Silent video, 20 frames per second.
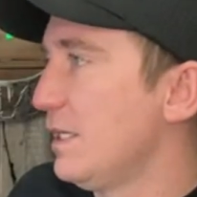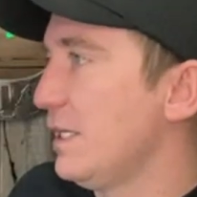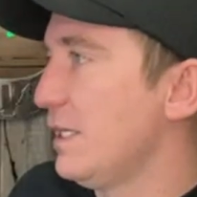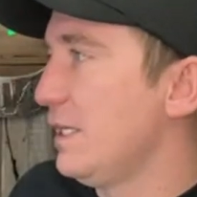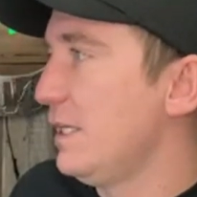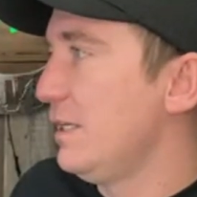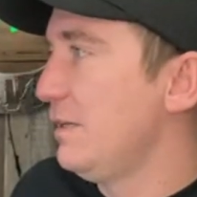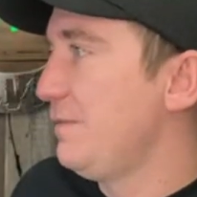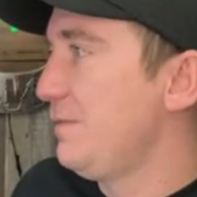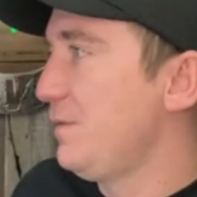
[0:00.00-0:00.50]

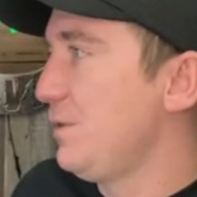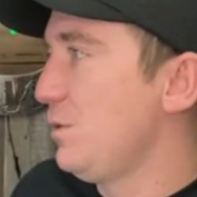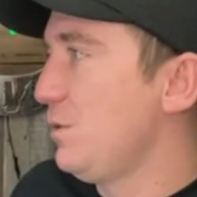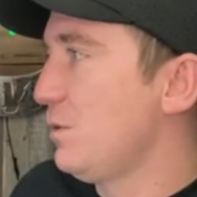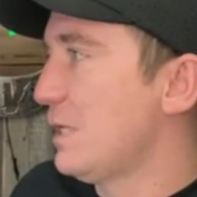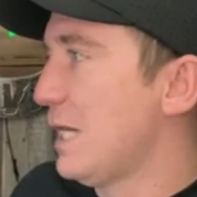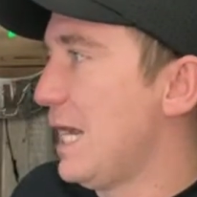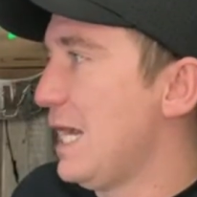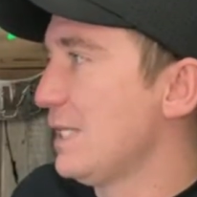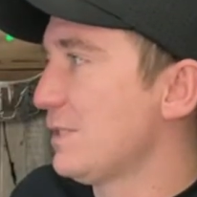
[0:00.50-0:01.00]
If you
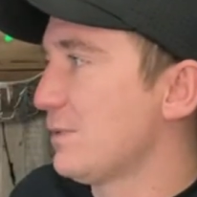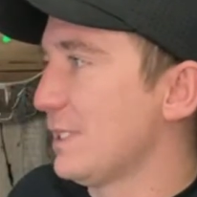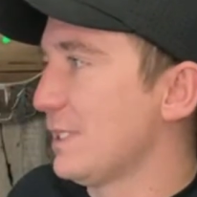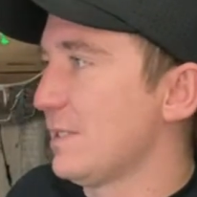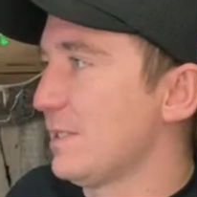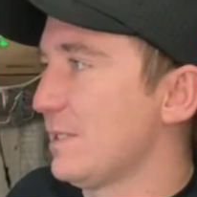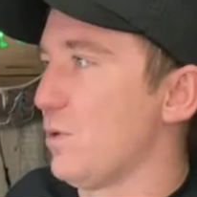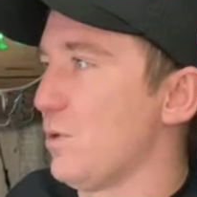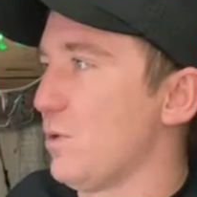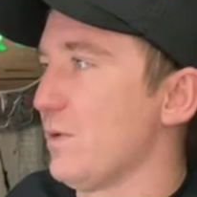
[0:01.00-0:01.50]
guys are at the
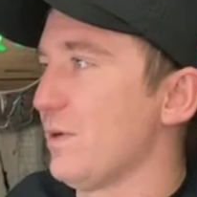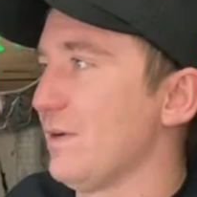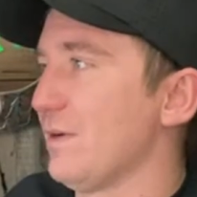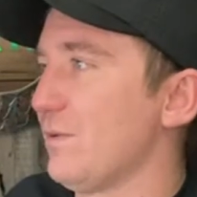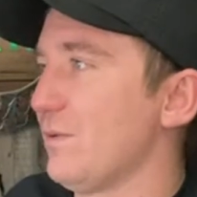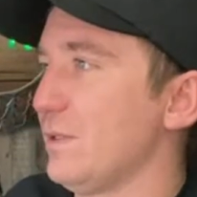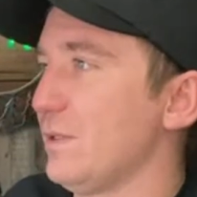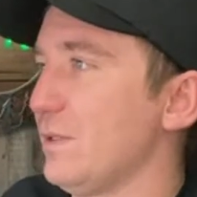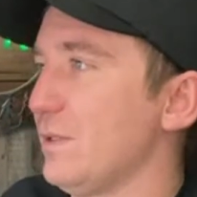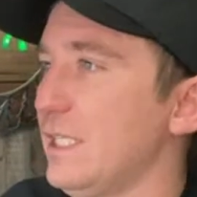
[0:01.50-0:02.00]
point where
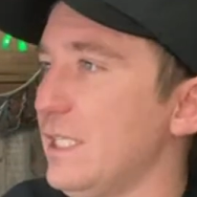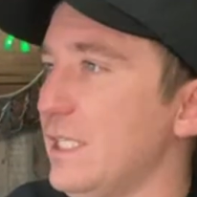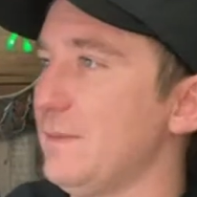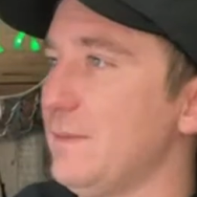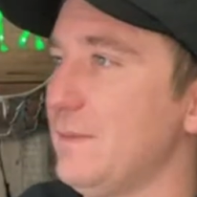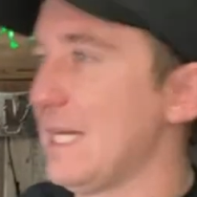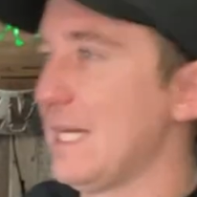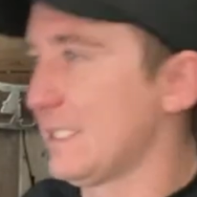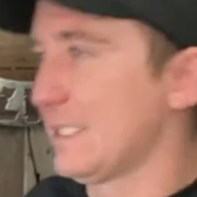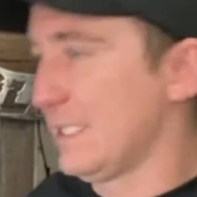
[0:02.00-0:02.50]
everyone just keeps
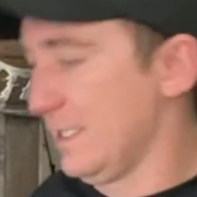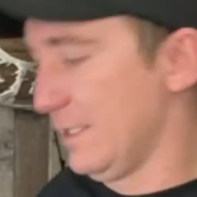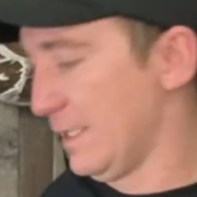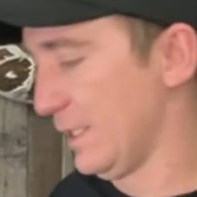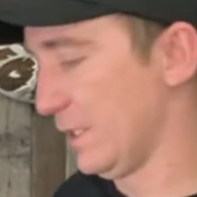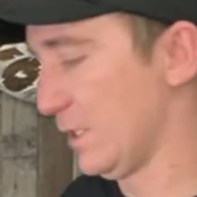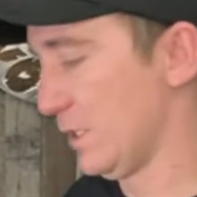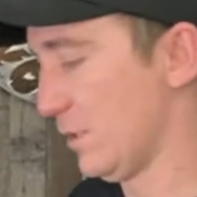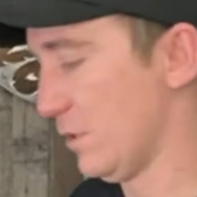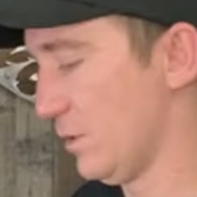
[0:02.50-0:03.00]
asking,
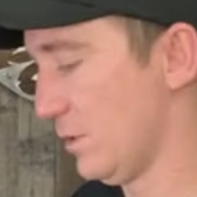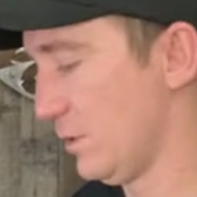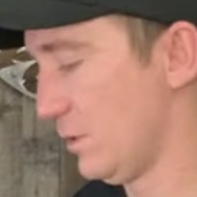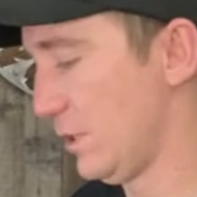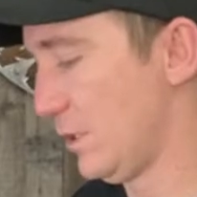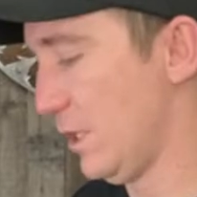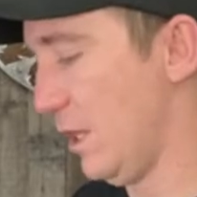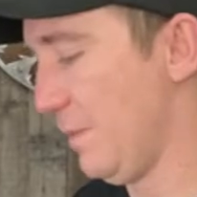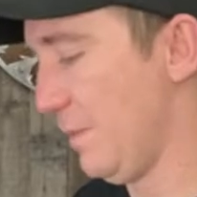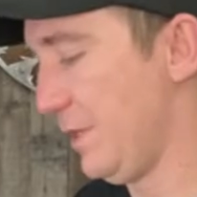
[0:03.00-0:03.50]
like,
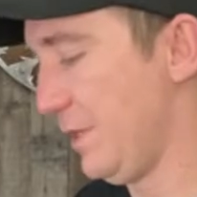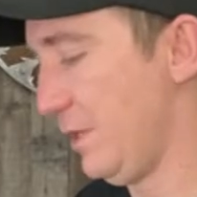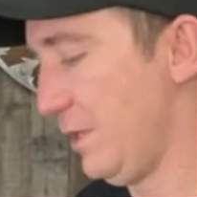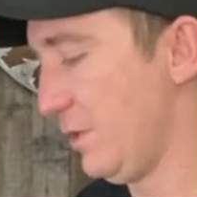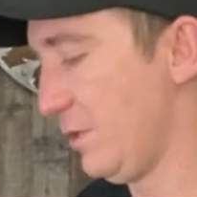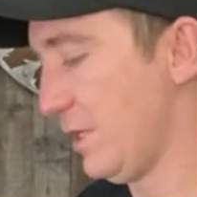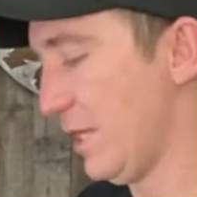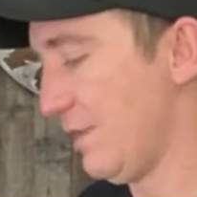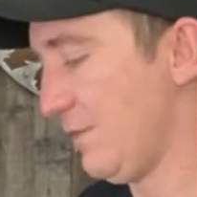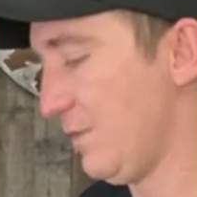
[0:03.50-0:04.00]
come here,
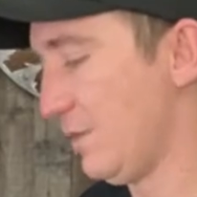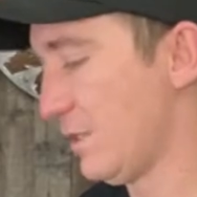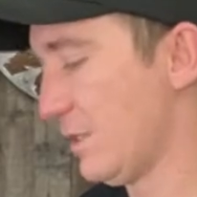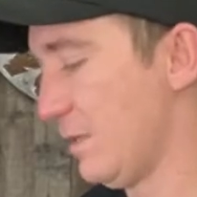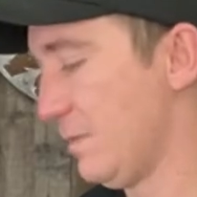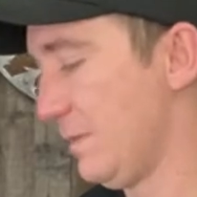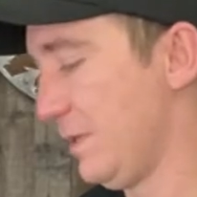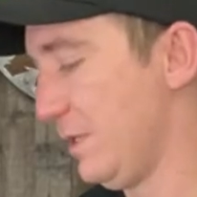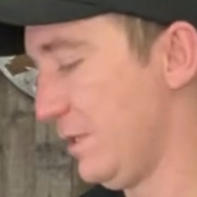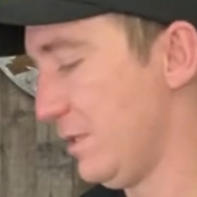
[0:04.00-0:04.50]
have you come
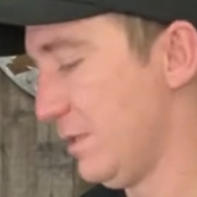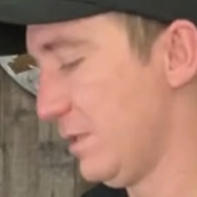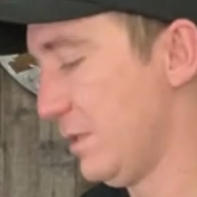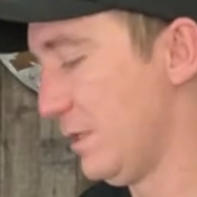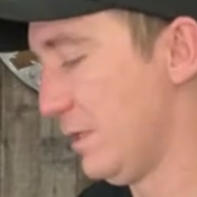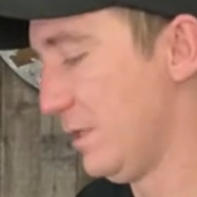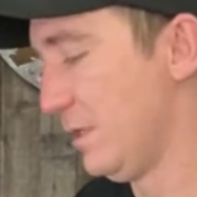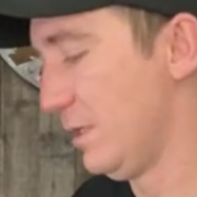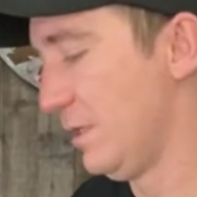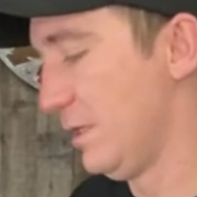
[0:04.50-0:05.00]
here?
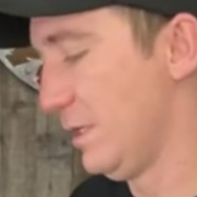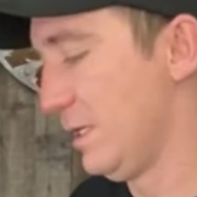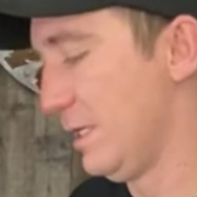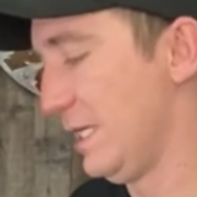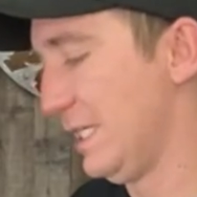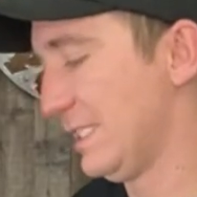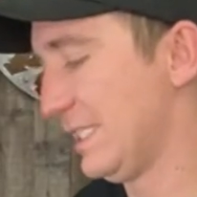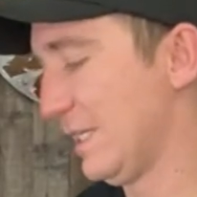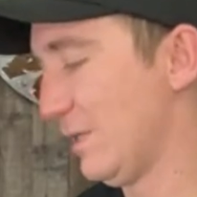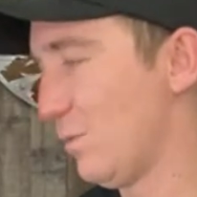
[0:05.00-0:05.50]

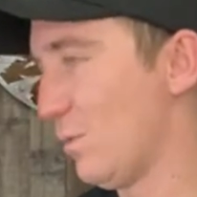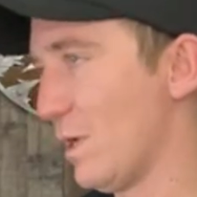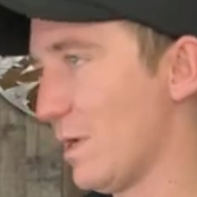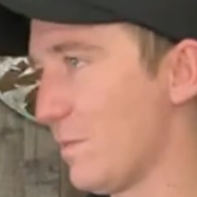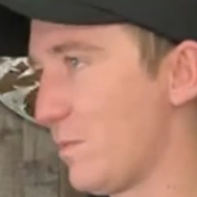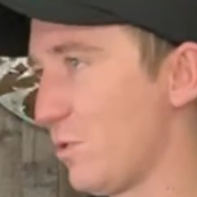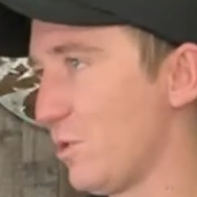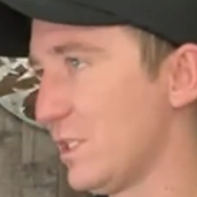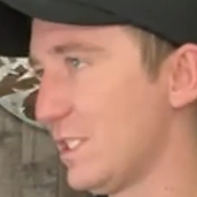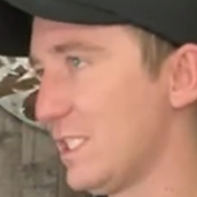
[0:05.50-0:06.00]
It's like one
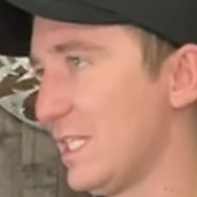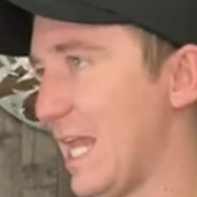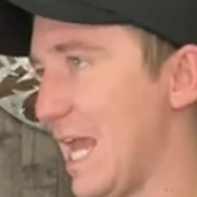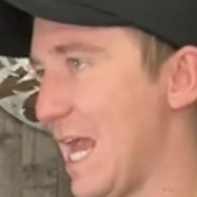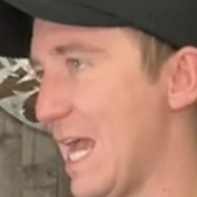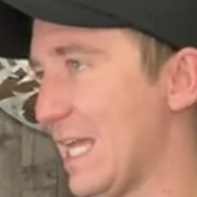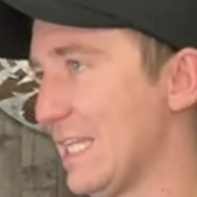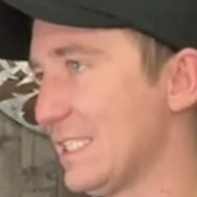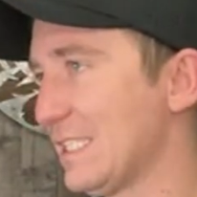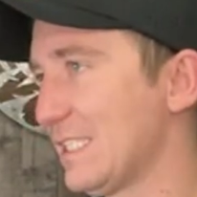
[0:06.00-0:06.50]
person
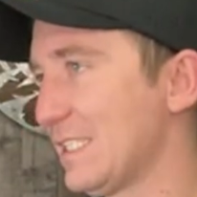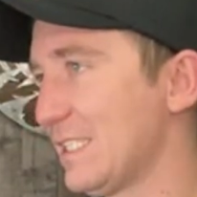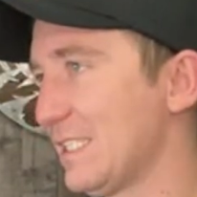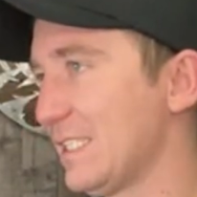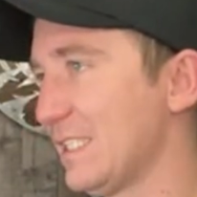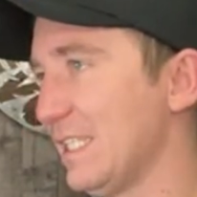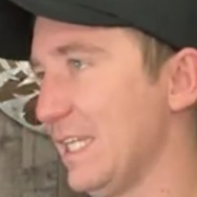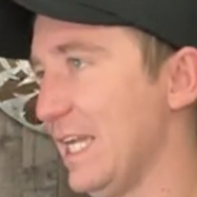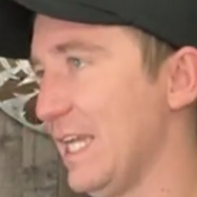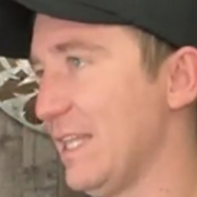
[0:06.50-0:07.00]
asks,
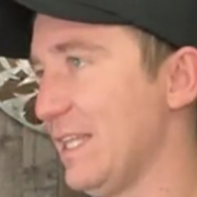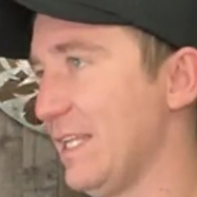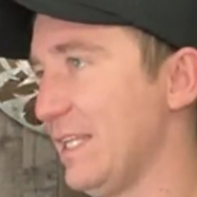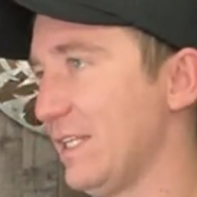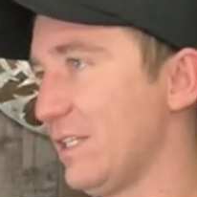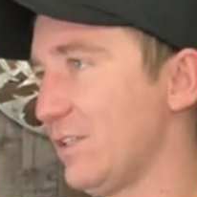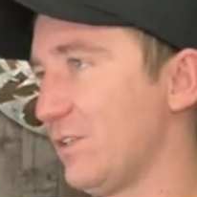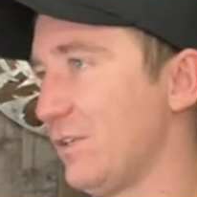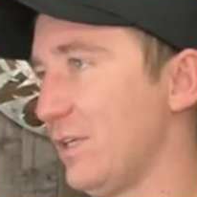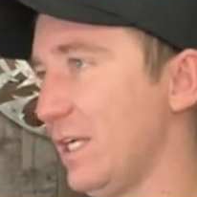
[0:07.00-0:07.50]
and then it
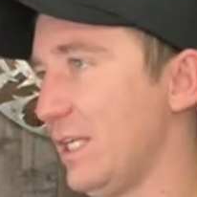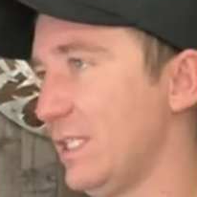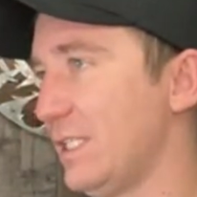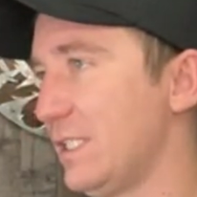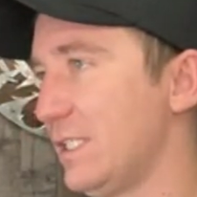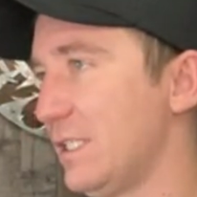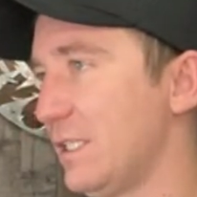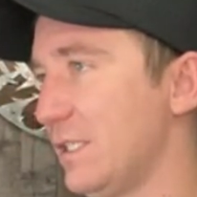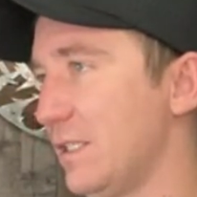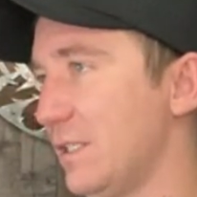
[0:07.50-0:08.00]
creates